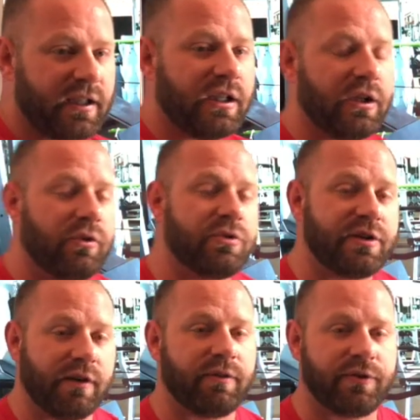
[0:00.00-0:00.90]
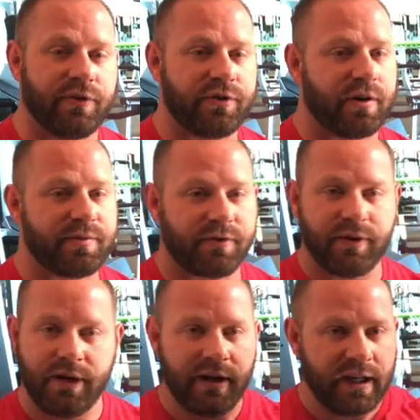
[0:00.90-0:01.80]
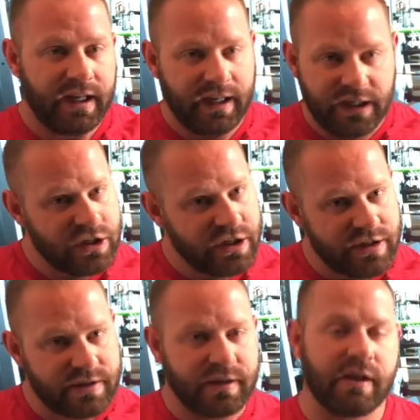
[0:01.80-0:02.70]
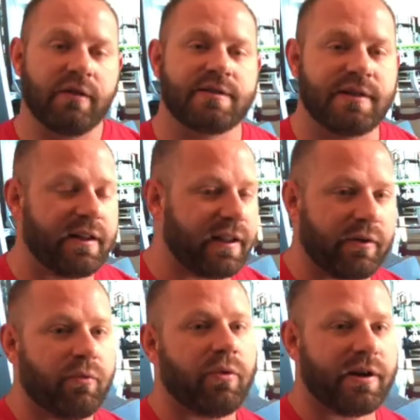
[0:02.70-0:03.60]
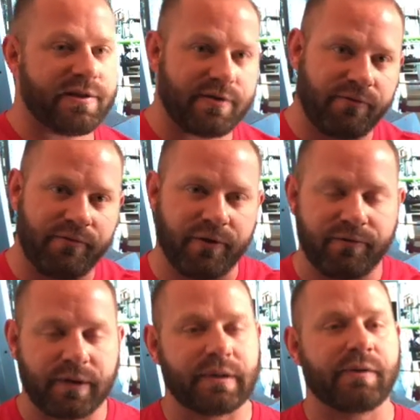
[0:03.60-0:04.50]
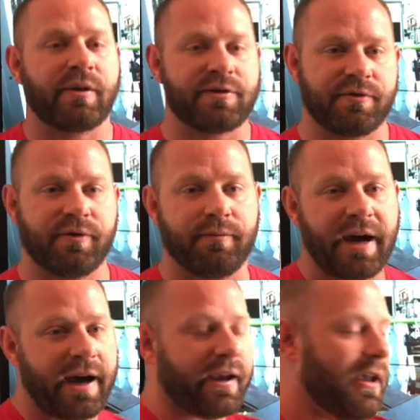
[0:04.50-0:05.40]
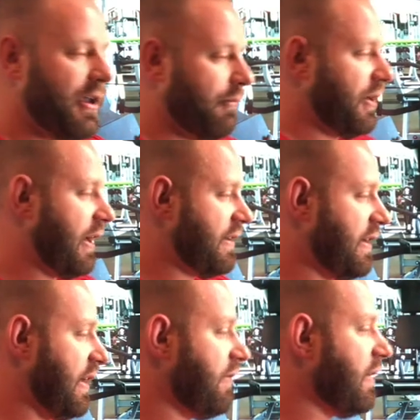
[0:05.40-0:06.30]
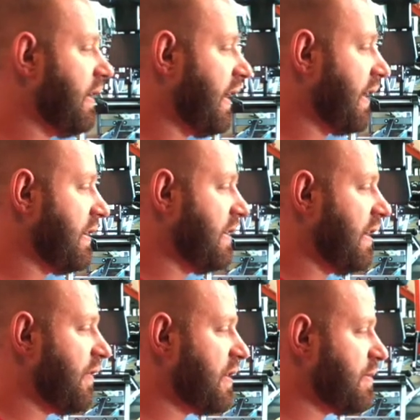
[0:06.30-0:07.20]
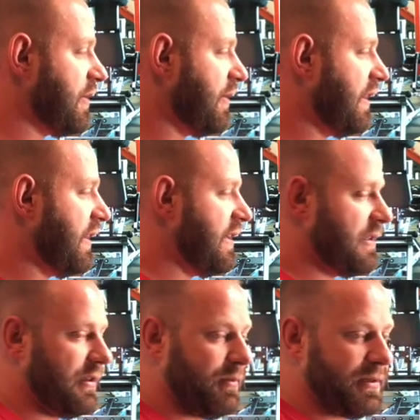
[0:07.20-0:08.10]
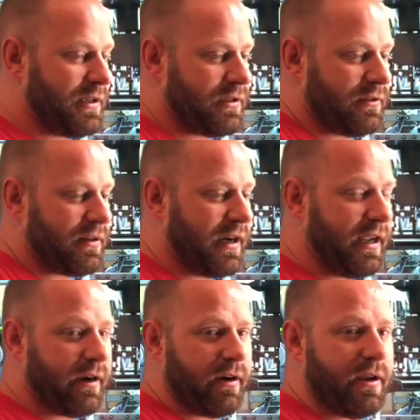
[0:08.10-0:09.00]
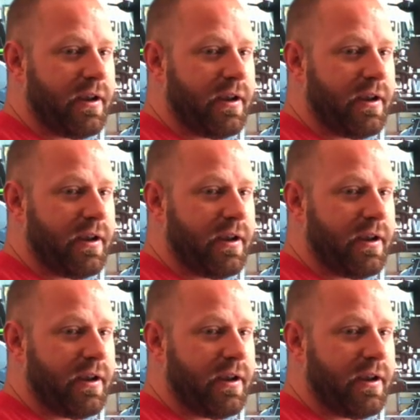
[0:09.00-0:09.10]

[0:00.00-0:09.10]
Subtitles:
huge difference in terms of inches. It's not like one is a foot forward and one is a foot back. But I tell you what, like the difference between these two positions right here